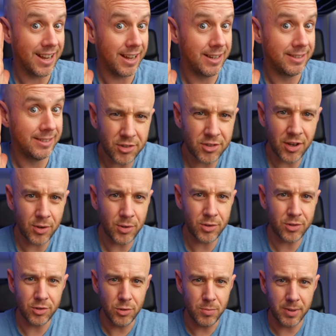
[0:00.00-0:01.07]
and there's no
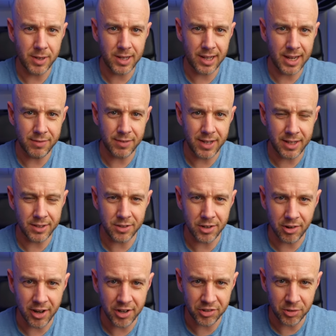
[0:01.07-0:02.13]
super clever
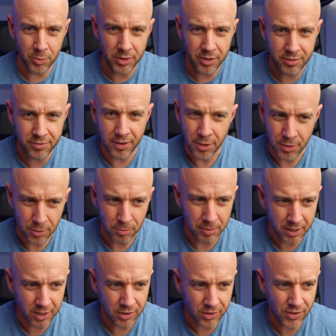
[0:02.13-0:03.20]
integration with your phone
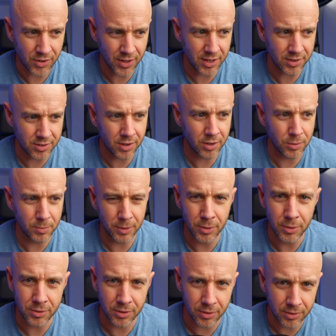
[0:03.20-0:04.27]
because there's no
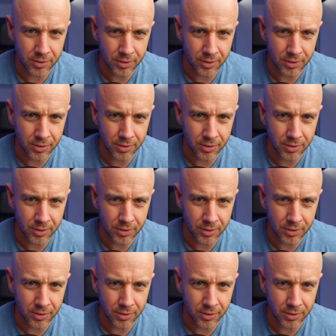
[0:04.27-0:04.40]
Bluetooth.